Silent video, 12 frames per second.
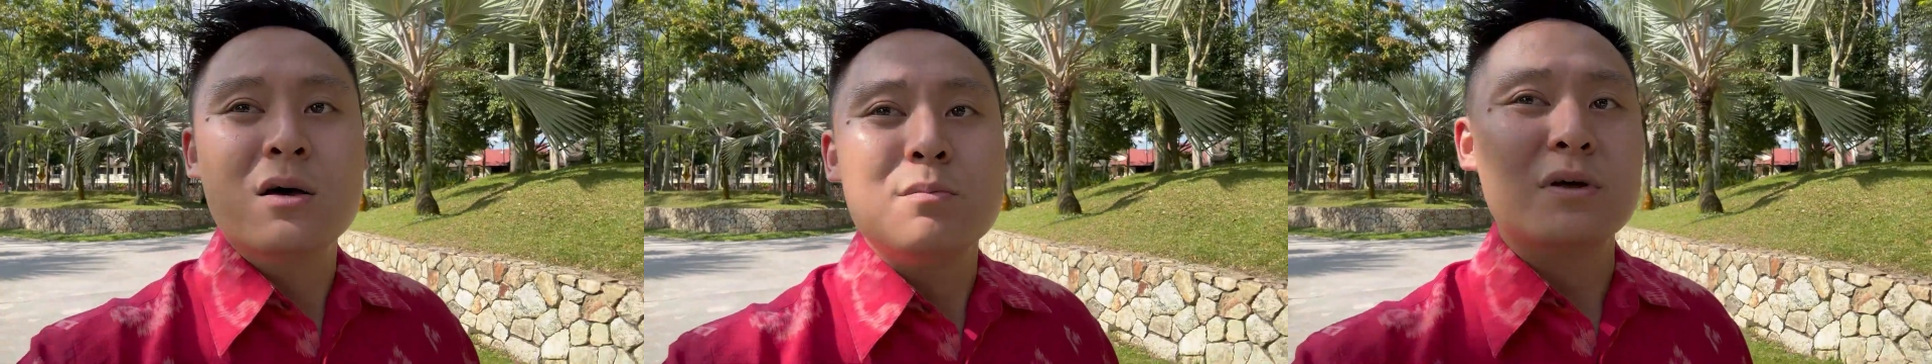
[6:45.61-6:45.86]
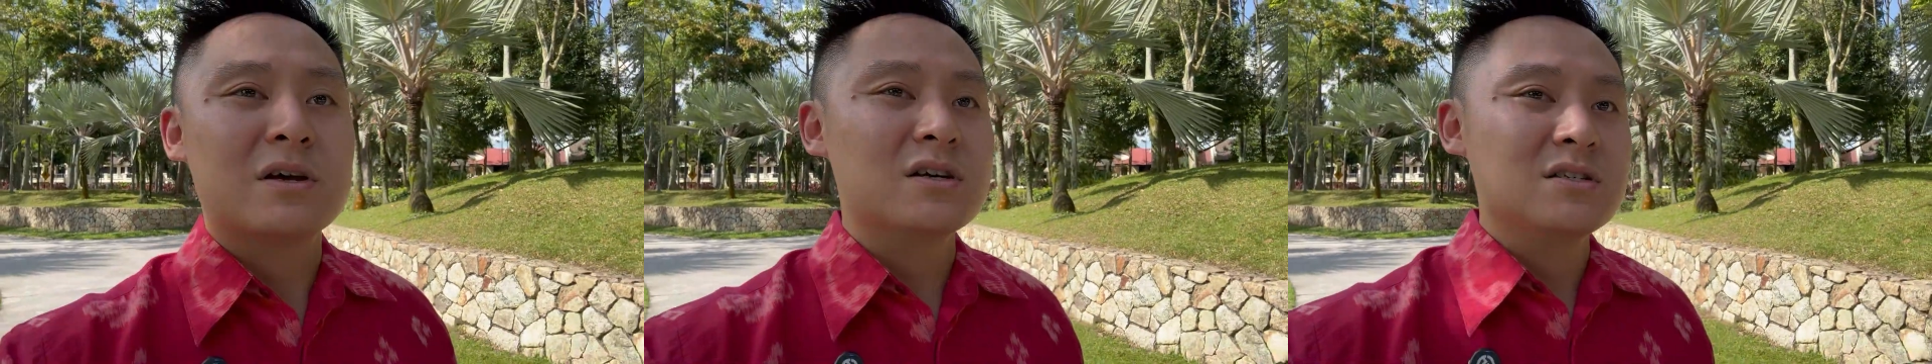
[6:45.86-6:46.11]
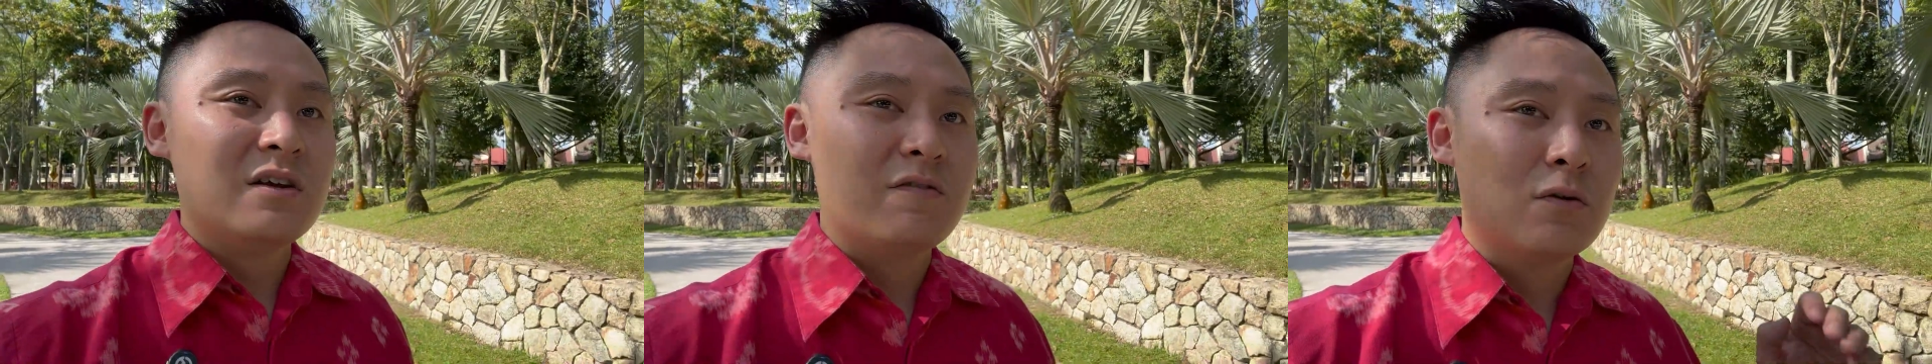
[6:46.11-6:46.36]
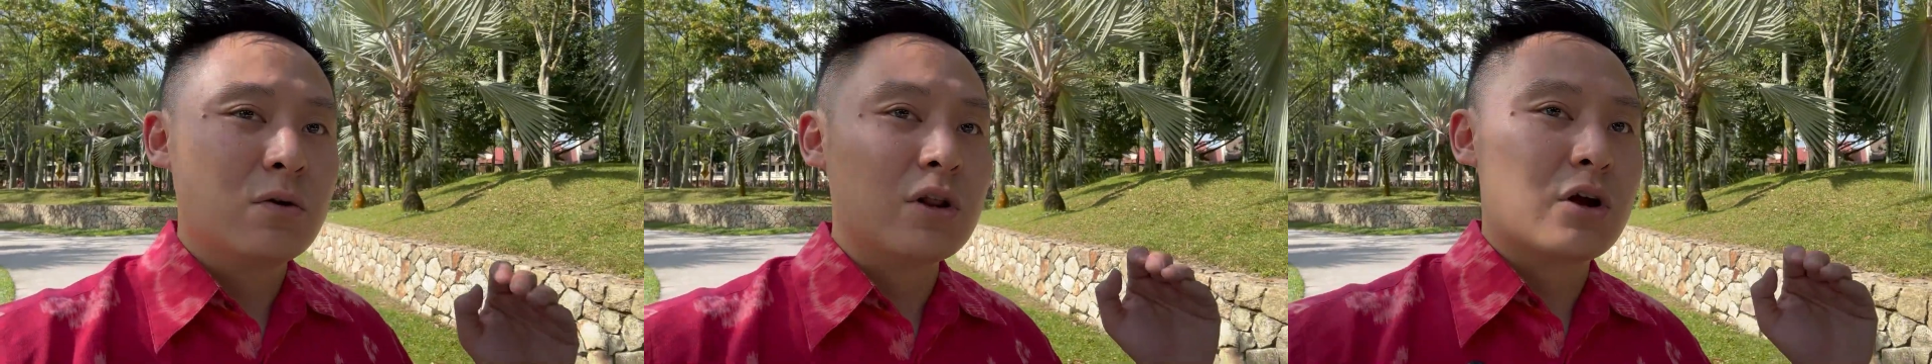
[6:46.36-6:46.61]
Because if
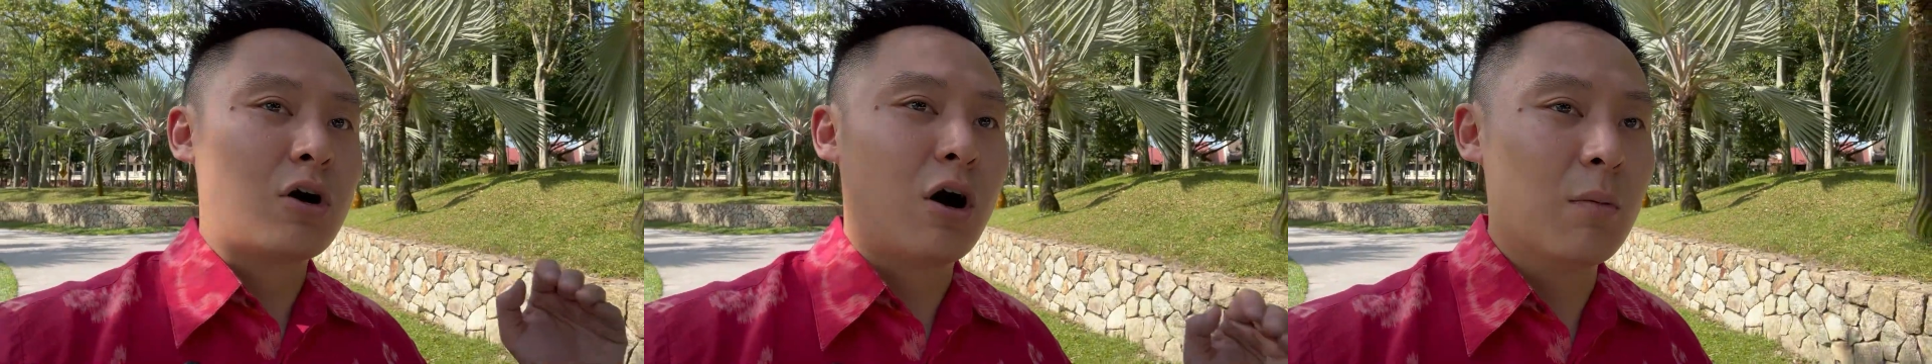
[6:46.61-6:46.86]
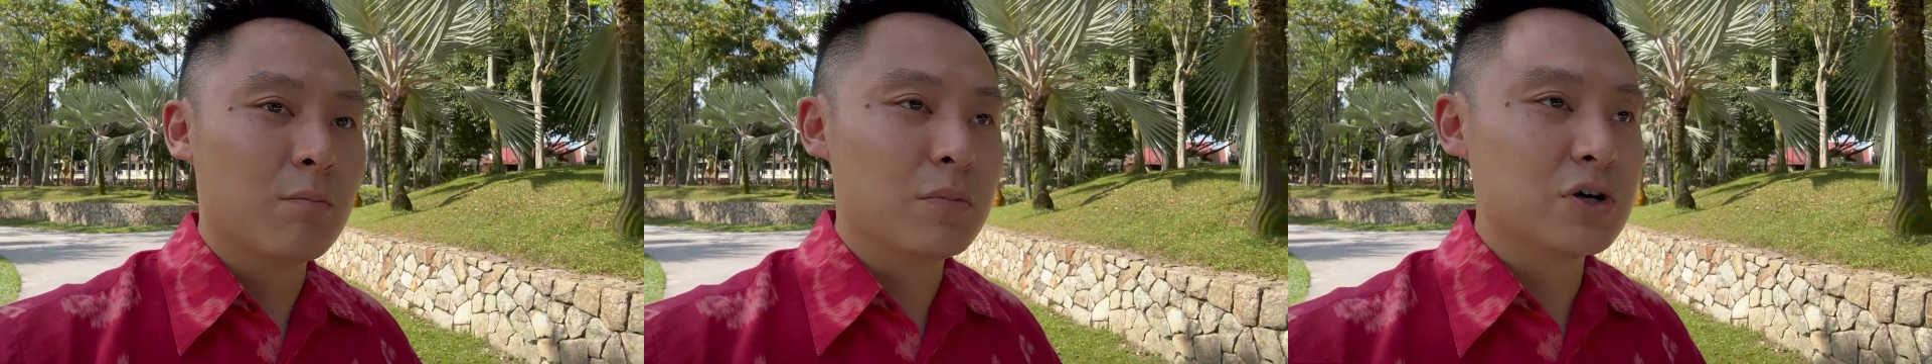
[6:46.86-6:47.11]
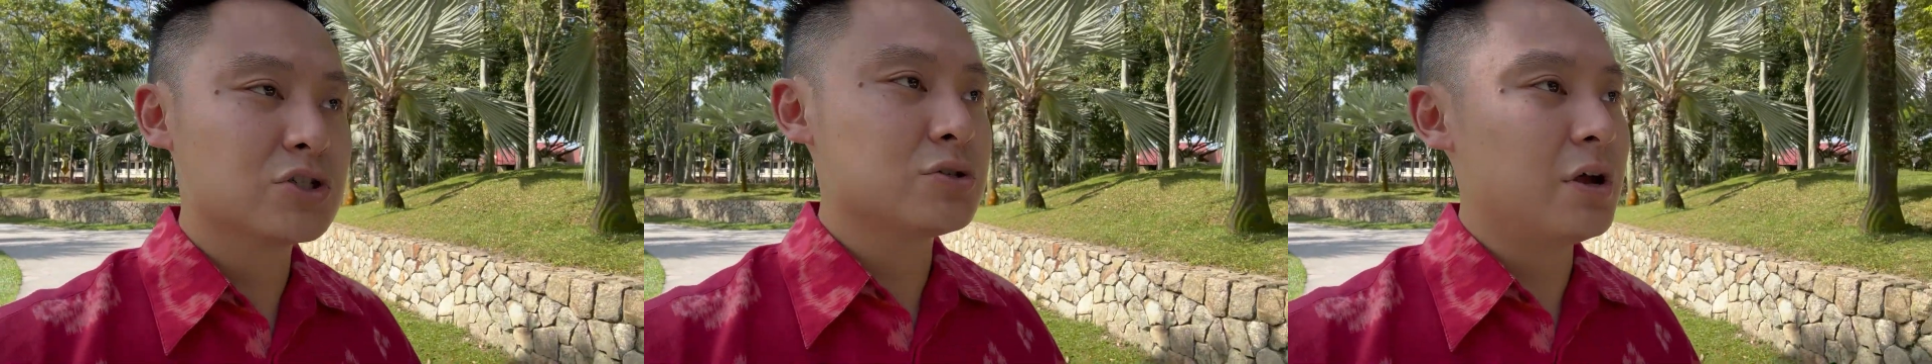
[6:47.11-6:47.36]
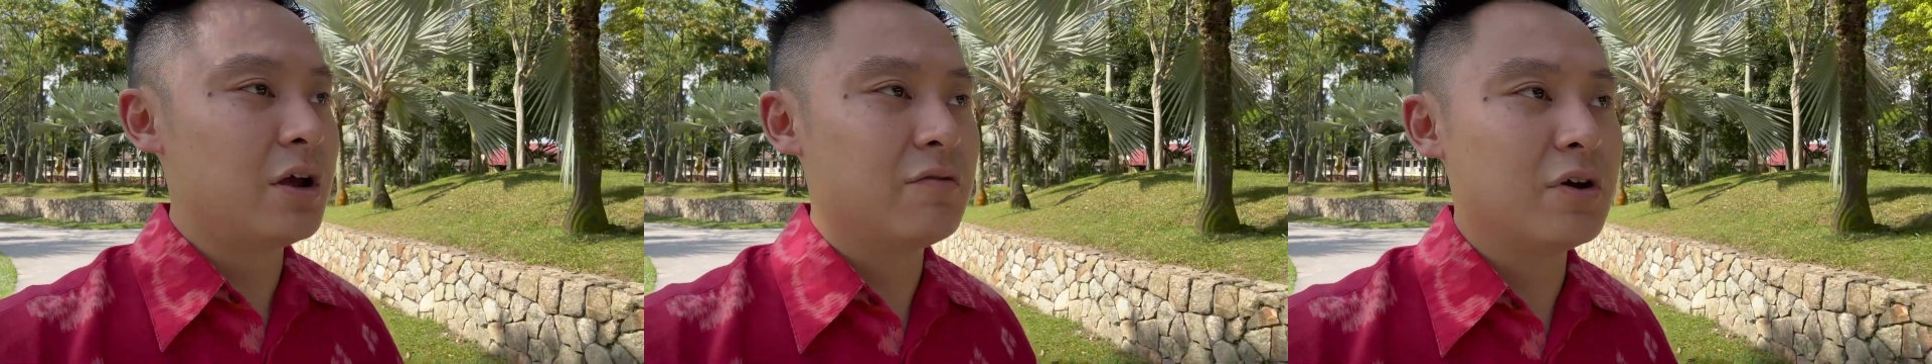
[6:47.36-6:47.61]
you look at the commercial
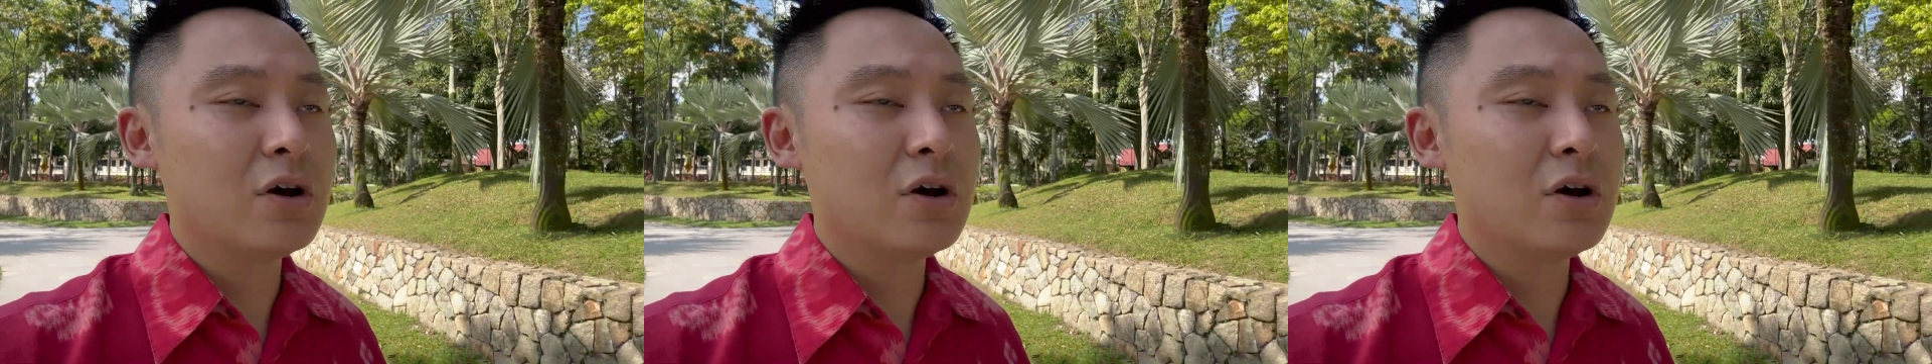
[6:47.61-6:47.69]
area,